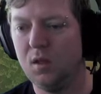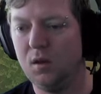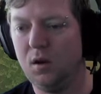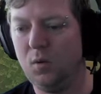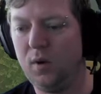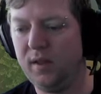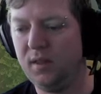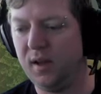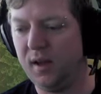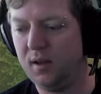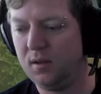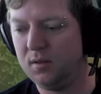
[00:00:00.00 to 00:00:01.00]
I
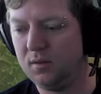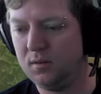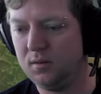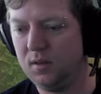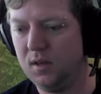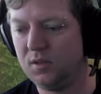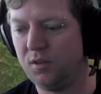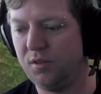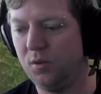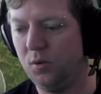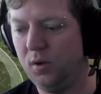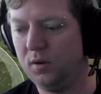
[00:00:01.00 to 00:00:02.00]
wonder, here's a
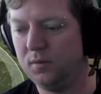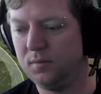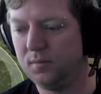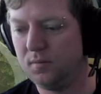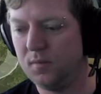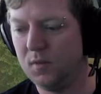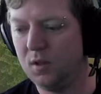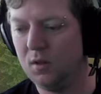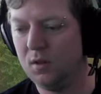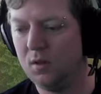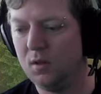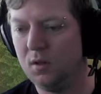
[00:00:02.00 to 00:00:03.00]
thought.
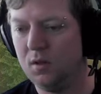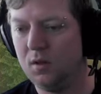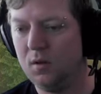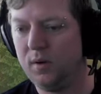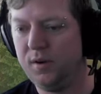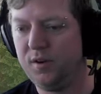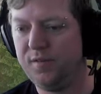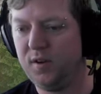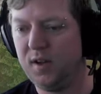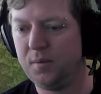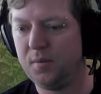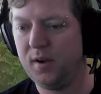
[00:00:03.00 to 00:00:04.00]
I wonder if
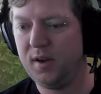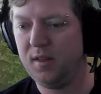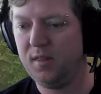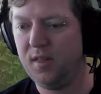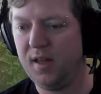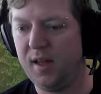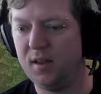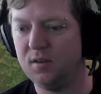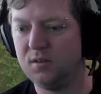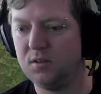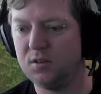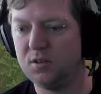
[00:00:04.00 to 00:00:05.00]
I upgraded that
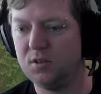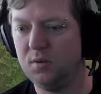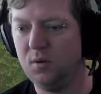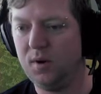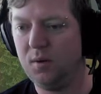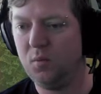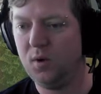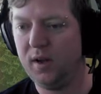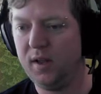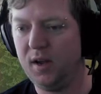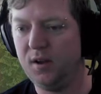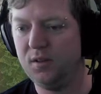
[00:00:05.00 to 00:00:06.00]
just to a
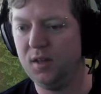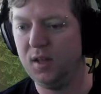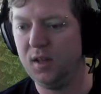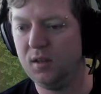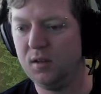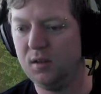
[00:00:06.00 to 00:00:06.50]
one-way only